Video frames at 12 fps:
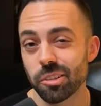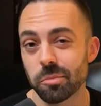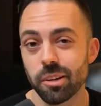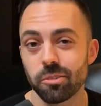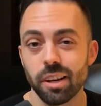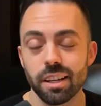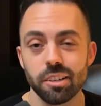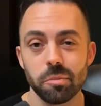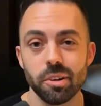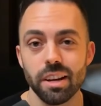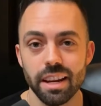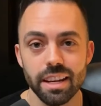They might rank
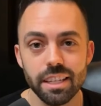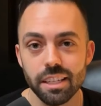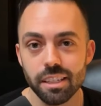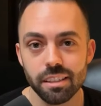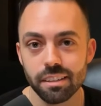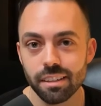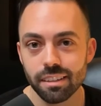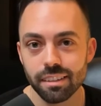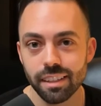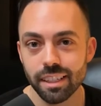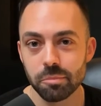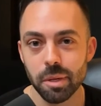number eighty,
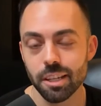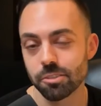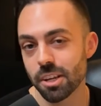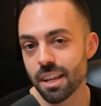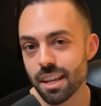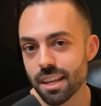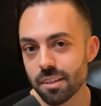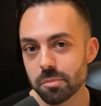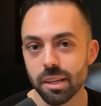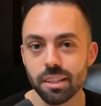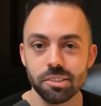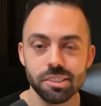like page eight,
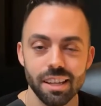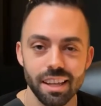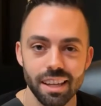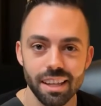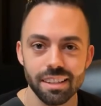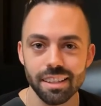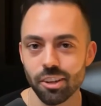page ten.